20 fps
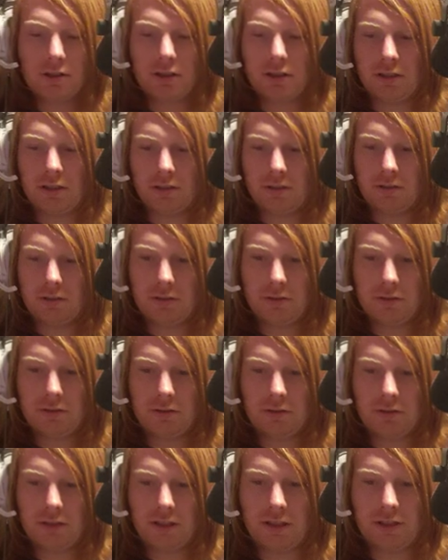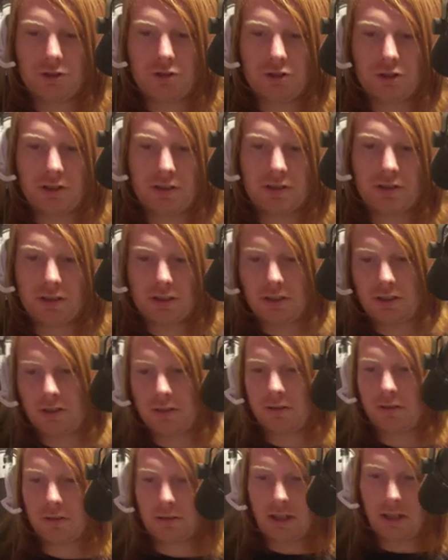And it's just
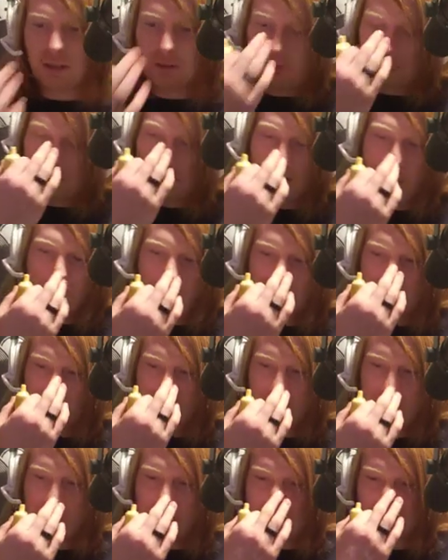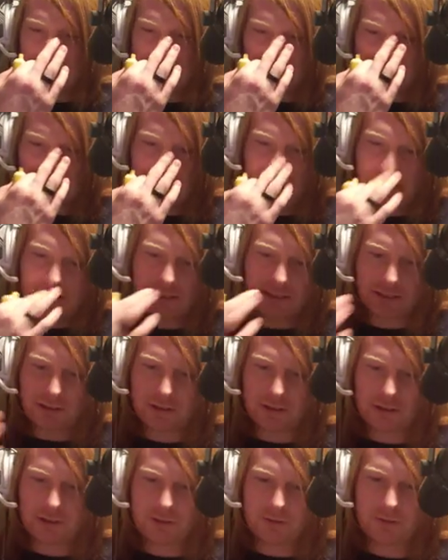uh, I don't know. Albert Einstein, I think, kind of
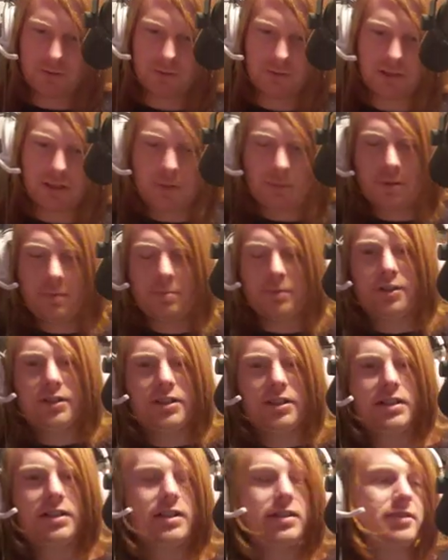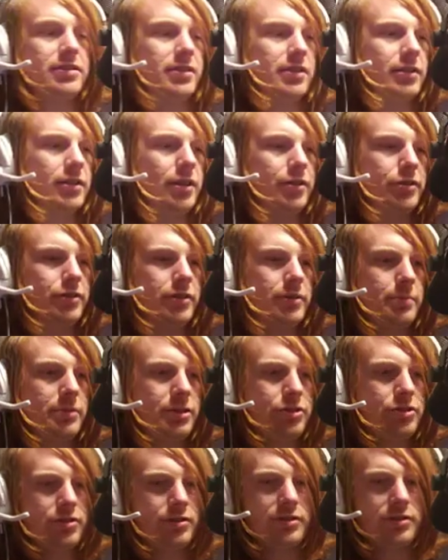just come up with that it's another
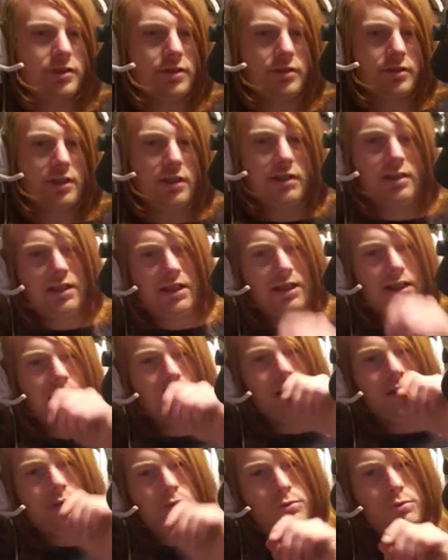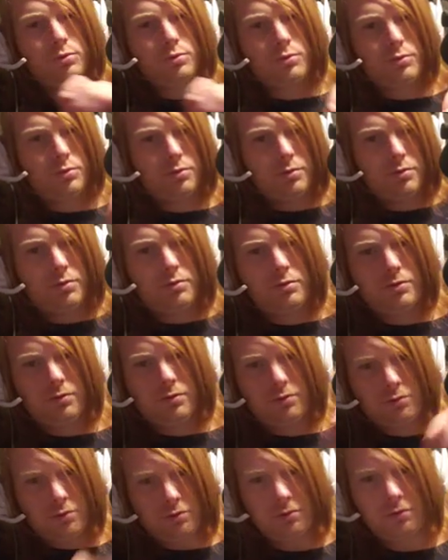dimension. So you got like, doo doo doo
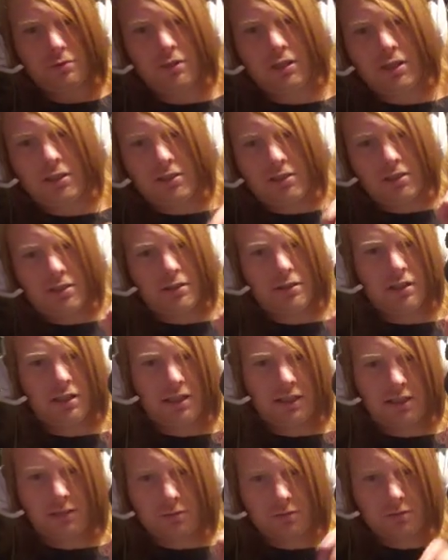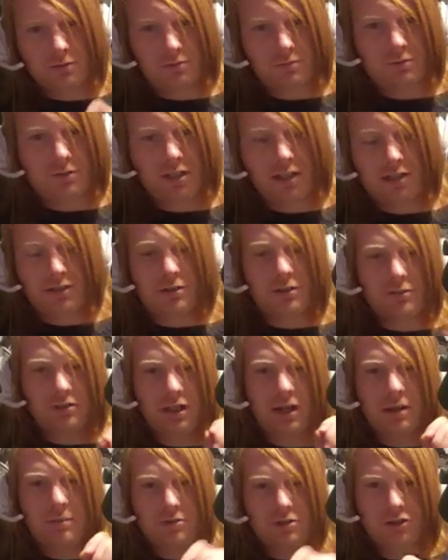doo, and then like so
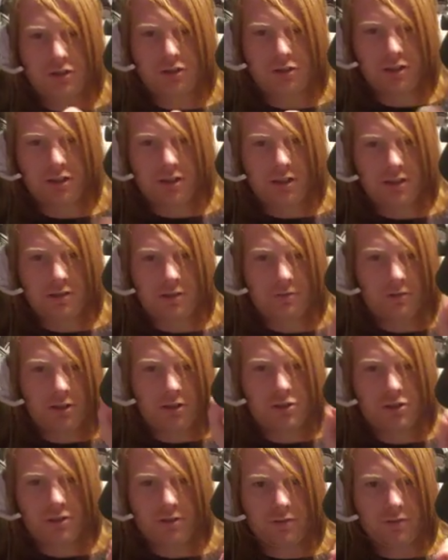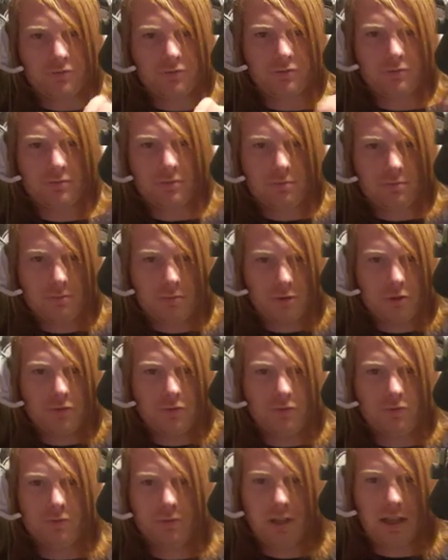time is just another version of move.